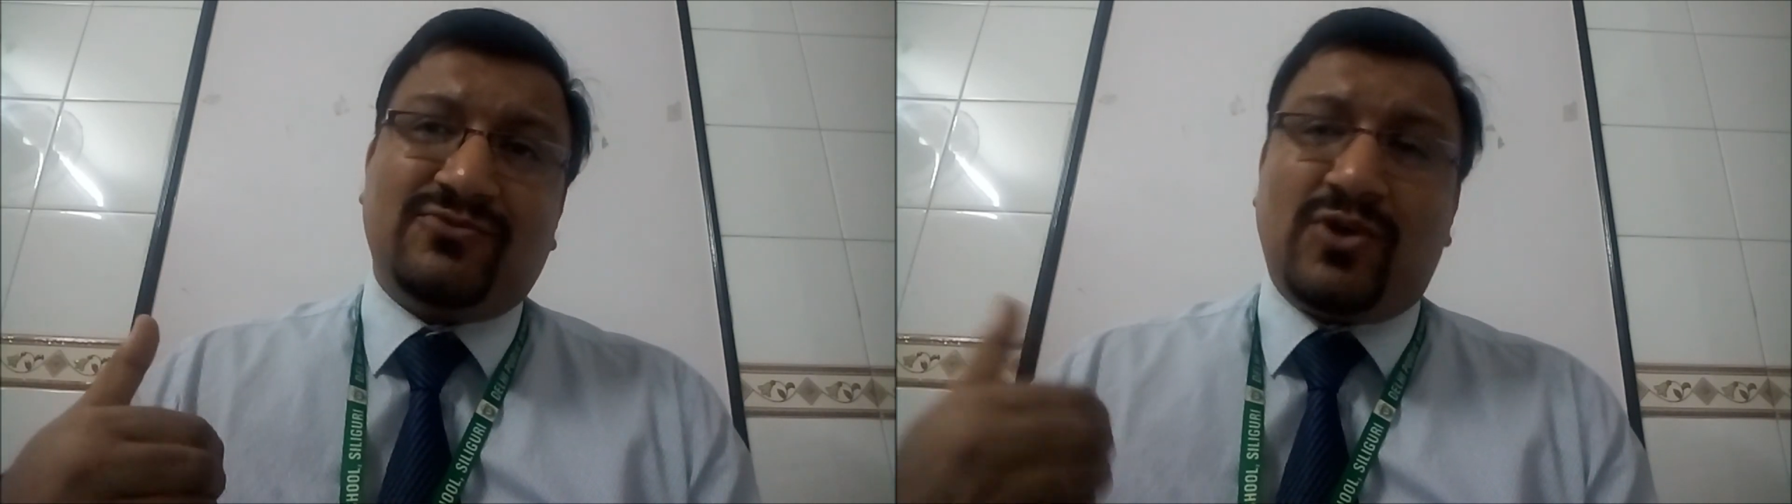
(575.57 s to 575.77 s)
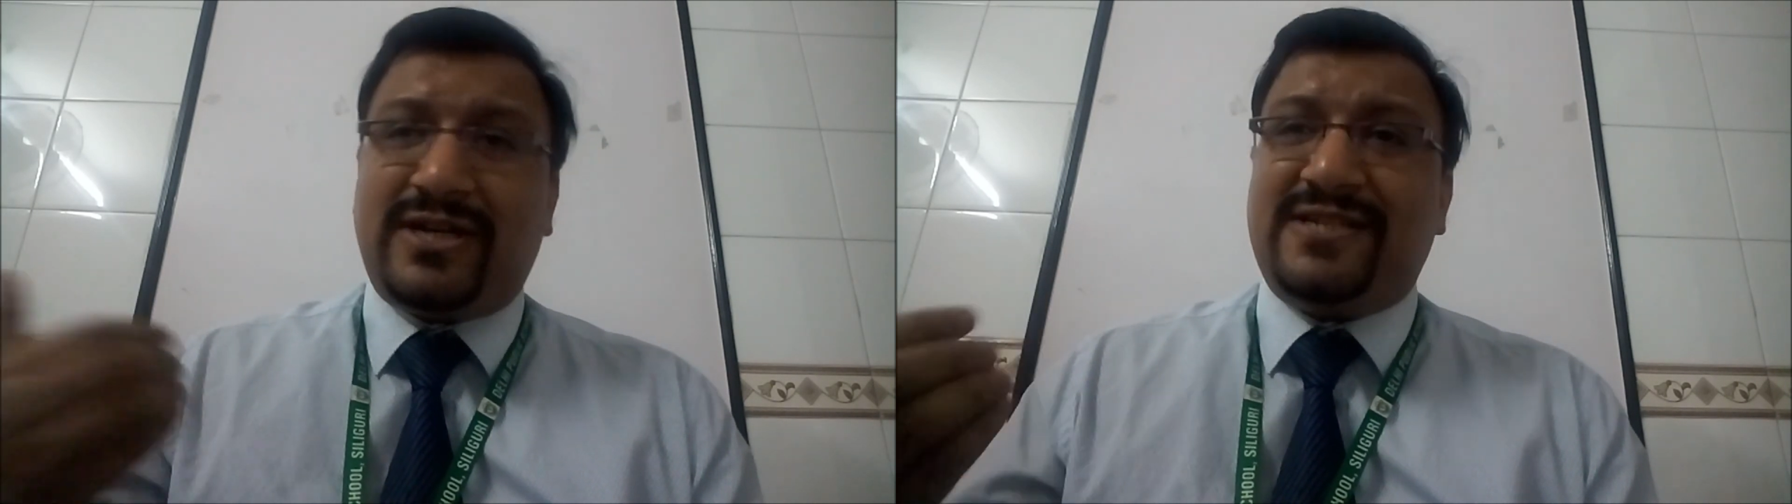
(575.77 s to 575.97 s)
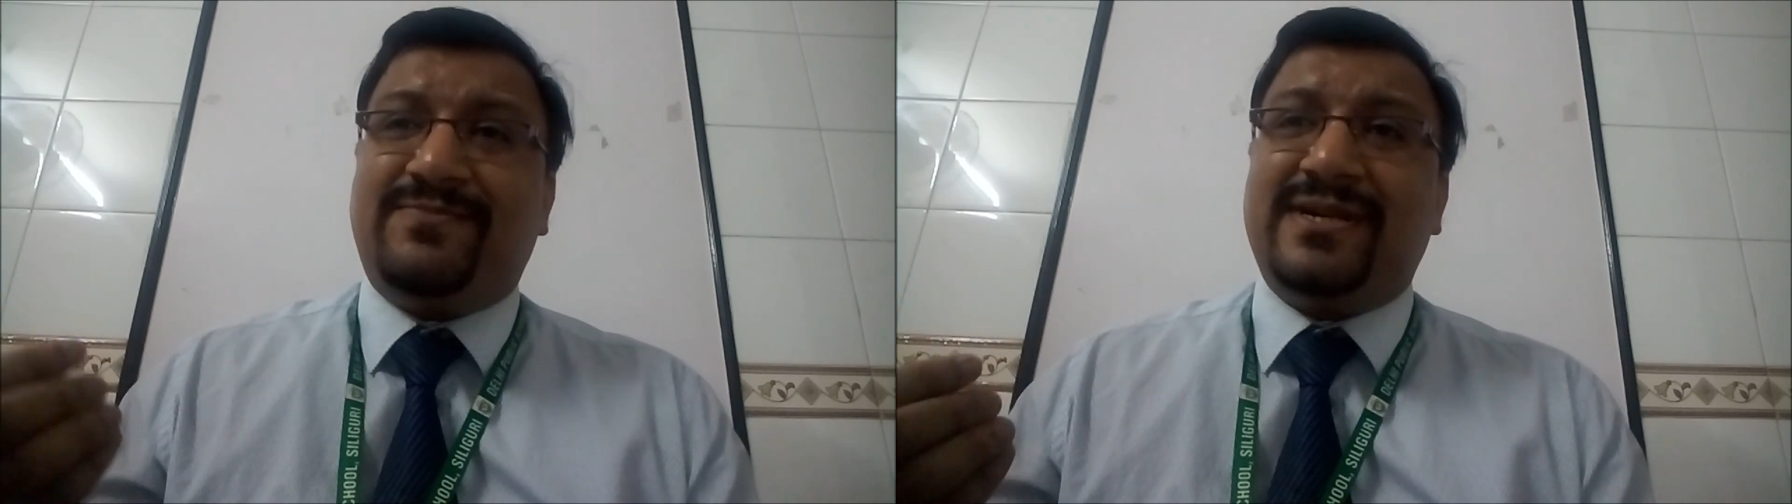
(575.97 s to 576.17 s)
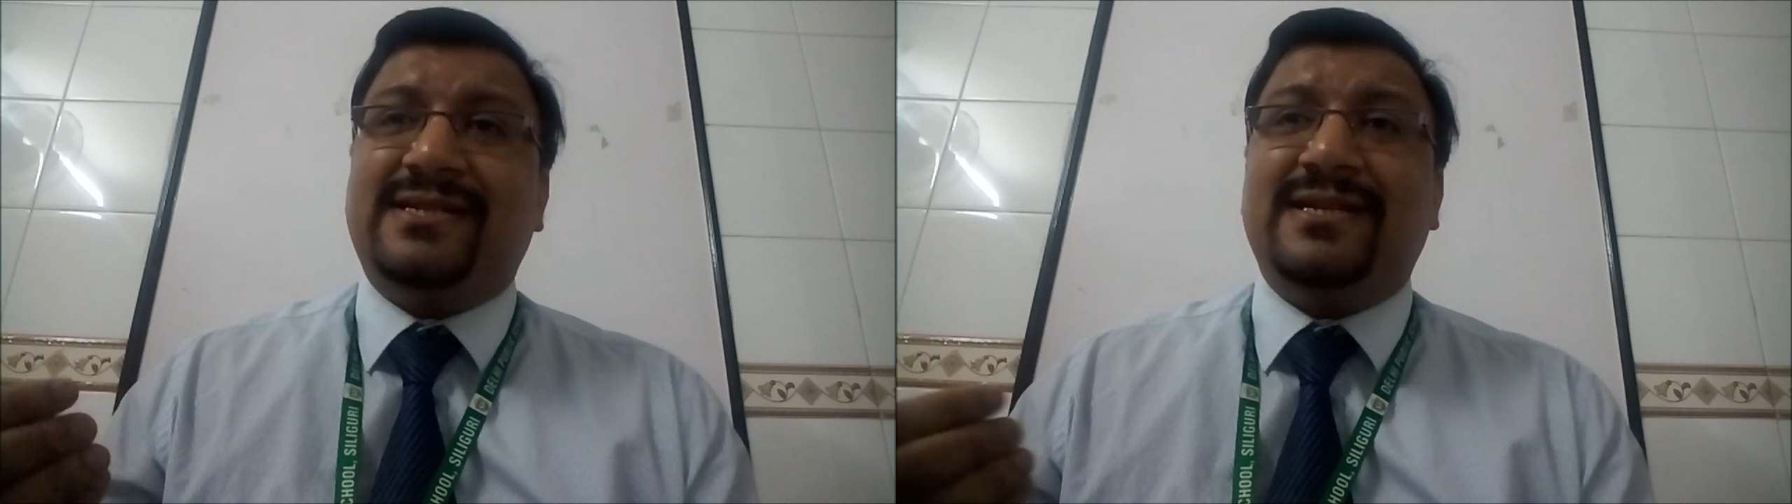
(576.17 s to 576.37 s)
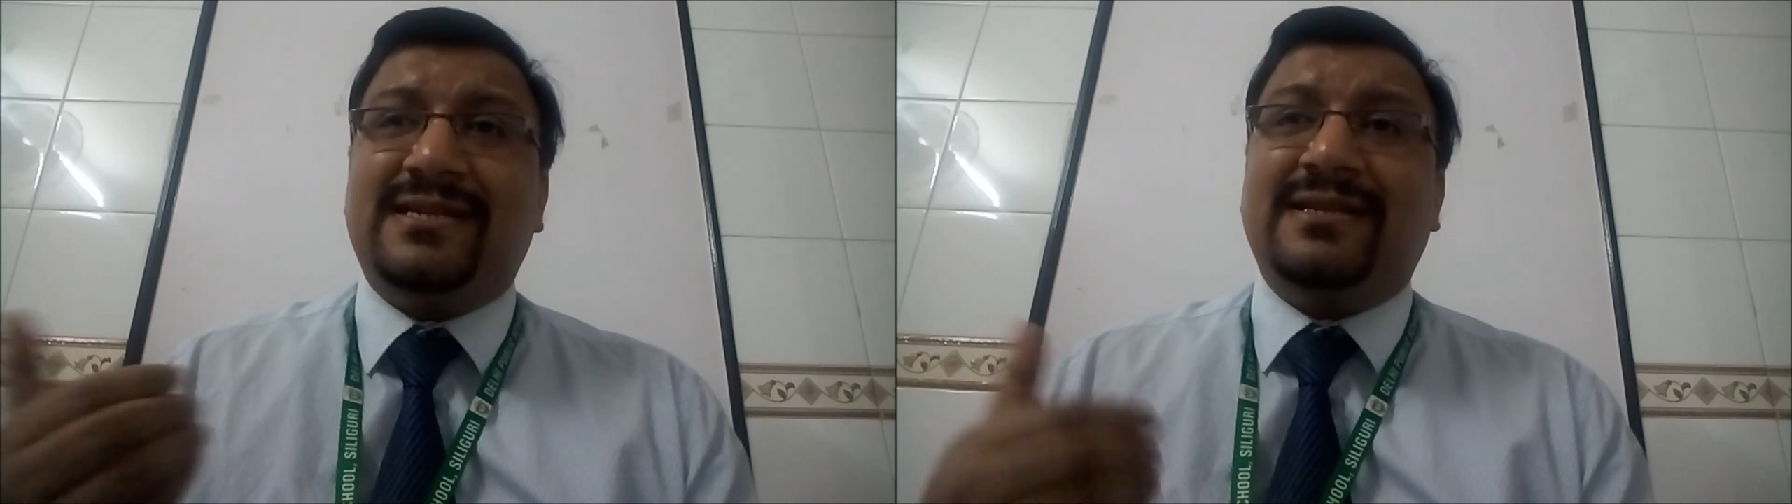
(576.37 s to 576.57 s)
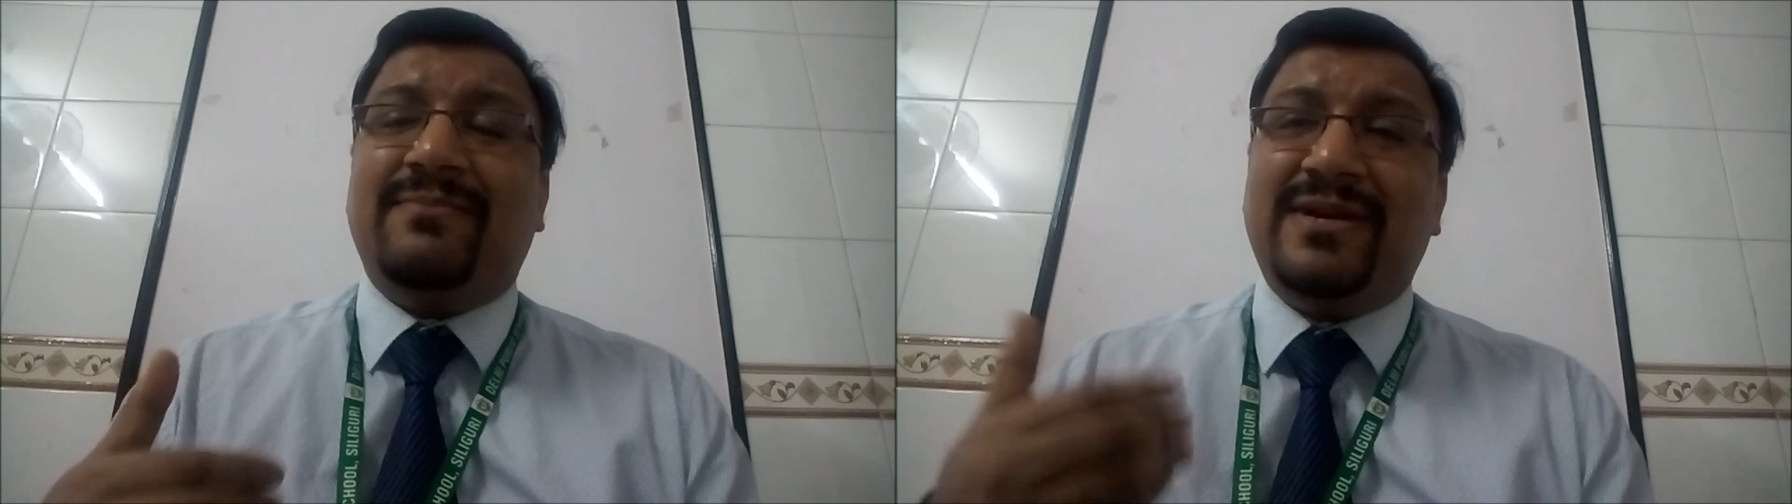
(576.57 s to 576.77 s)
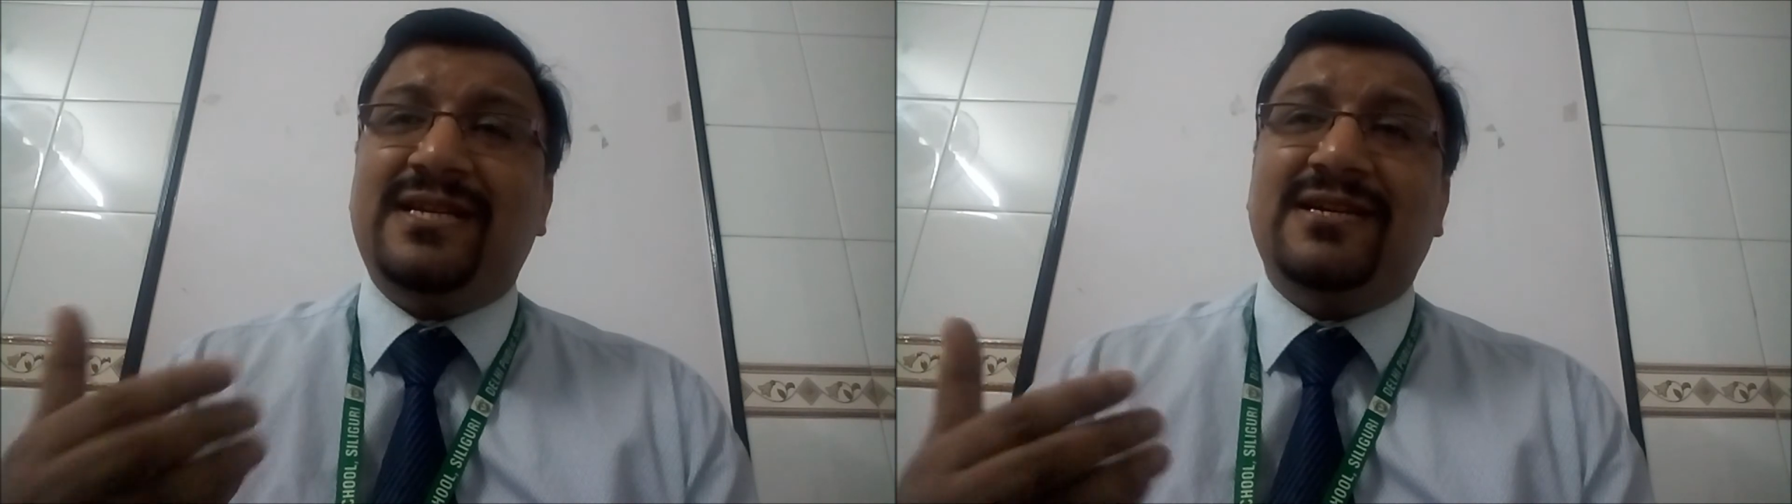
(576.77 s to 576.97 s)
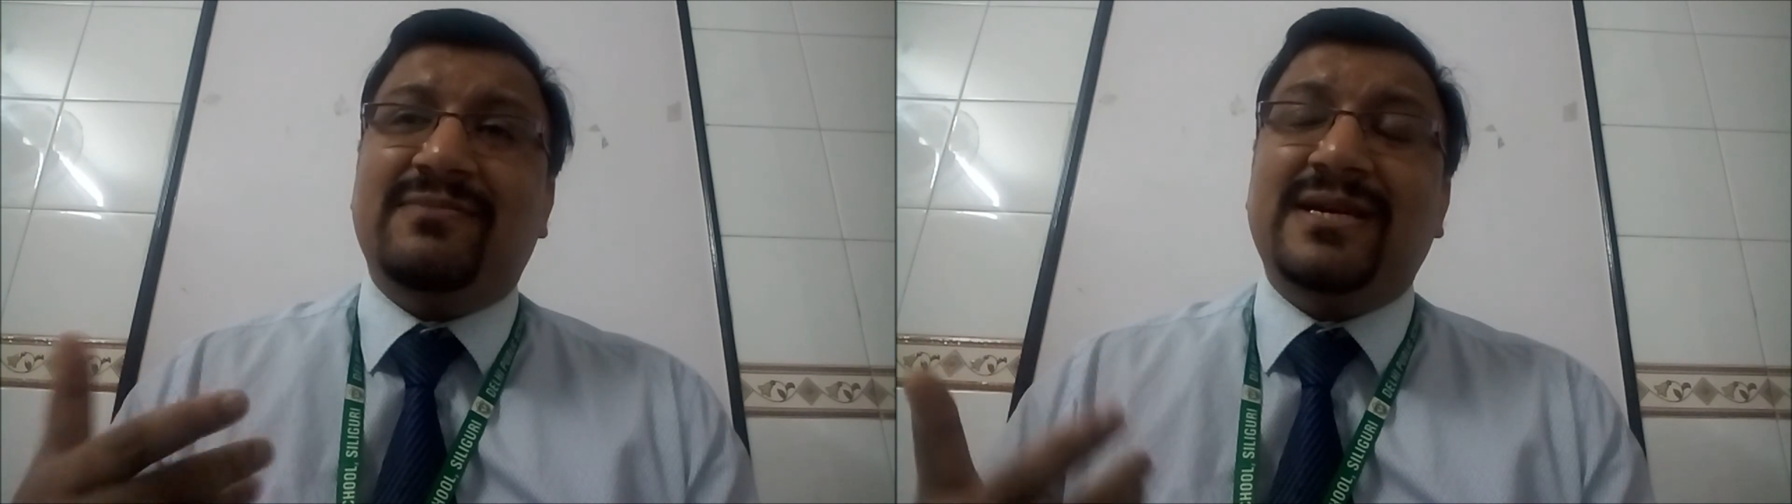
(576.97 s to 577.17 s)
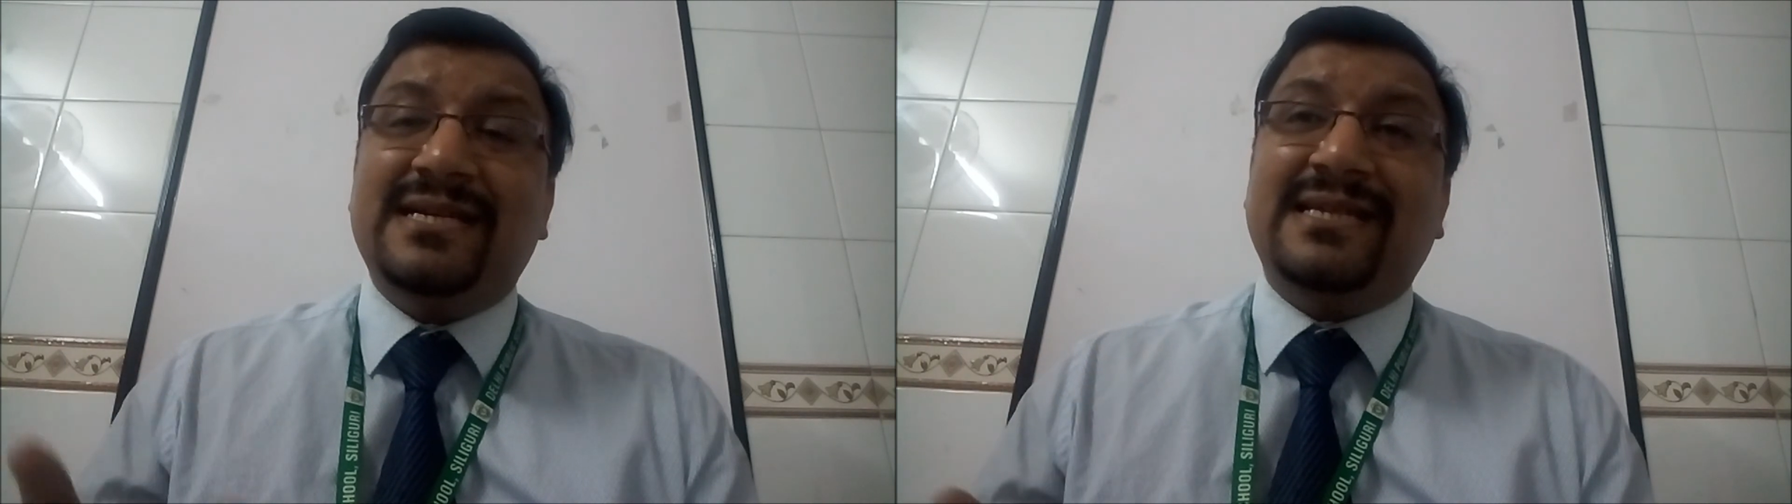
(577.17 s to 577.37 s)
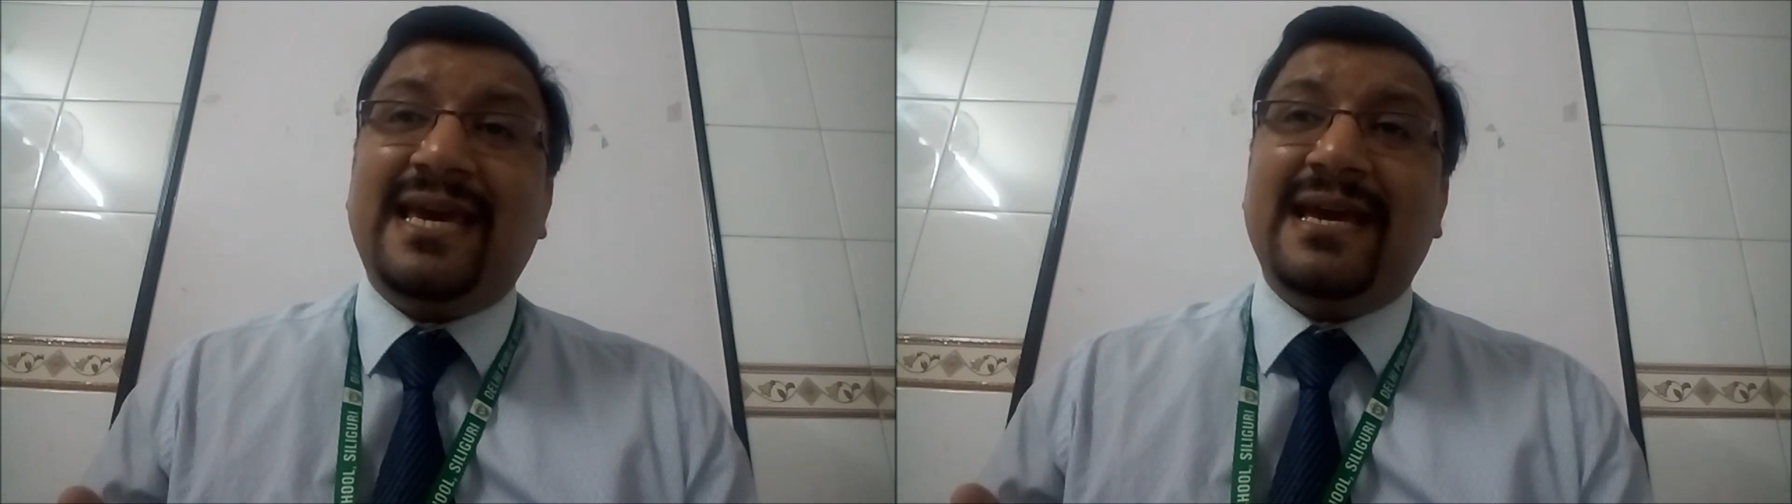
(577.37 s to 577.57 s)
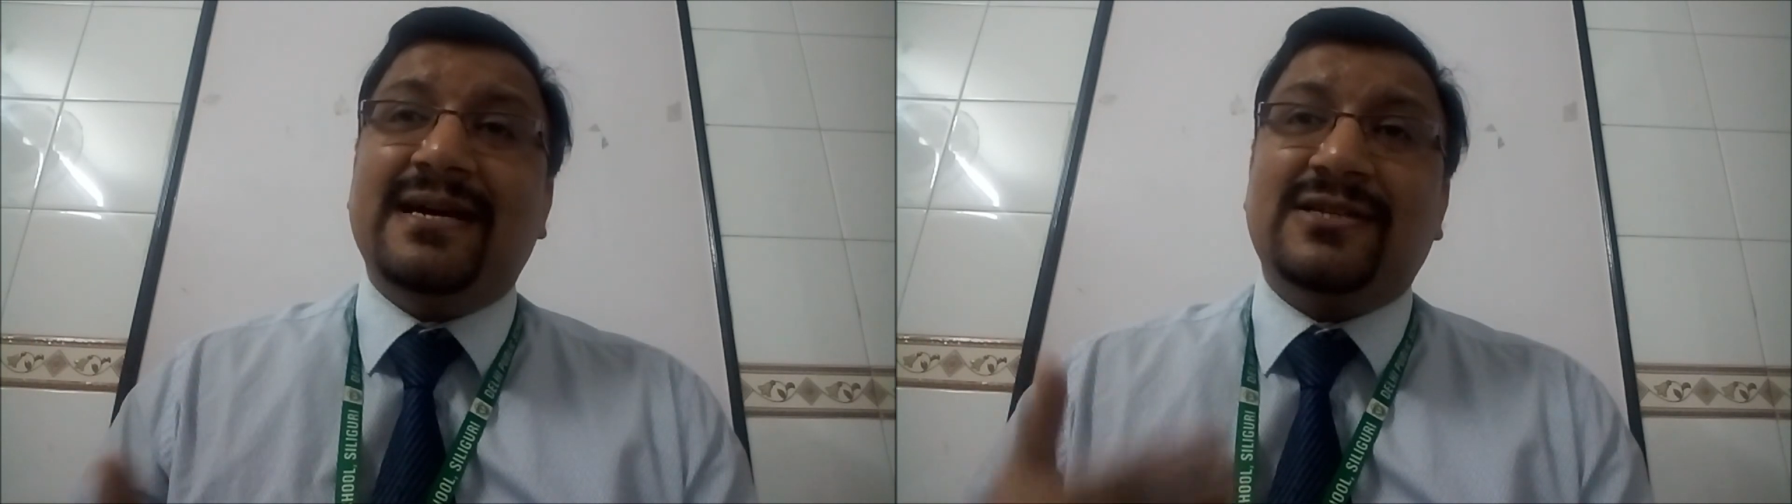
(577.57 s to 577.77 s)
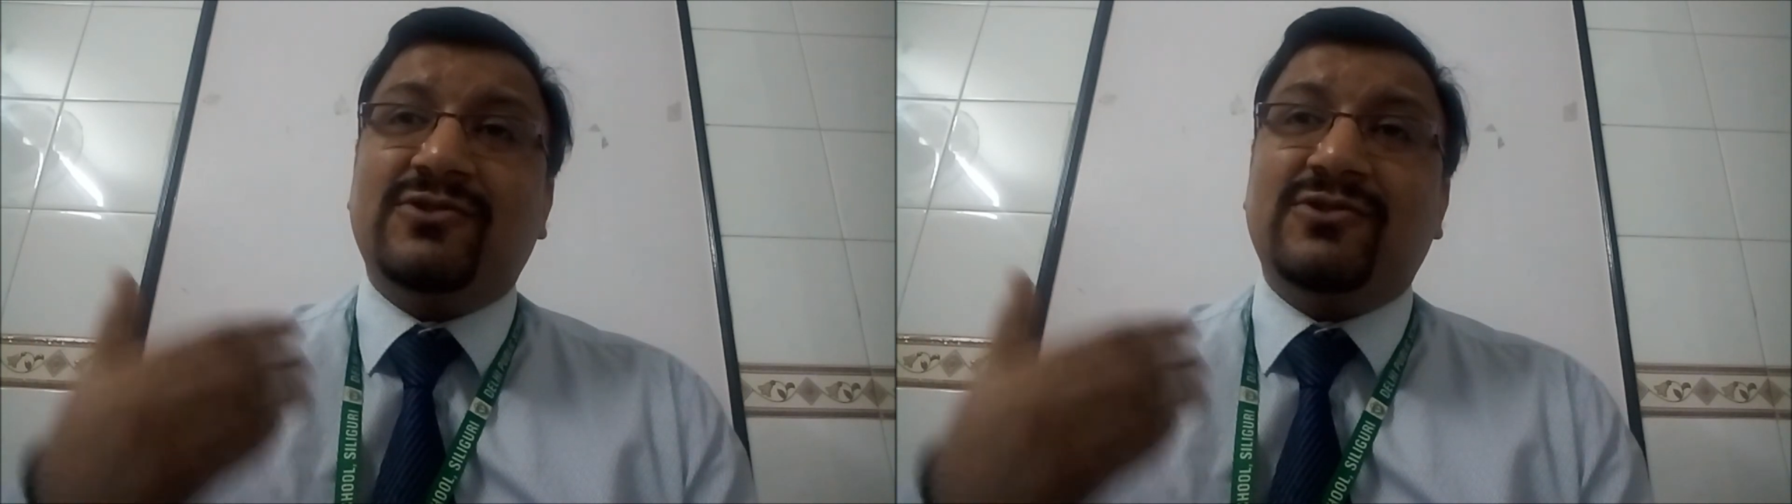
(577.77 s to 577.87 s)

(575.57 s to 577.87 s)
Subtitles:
what is present, the medium is air,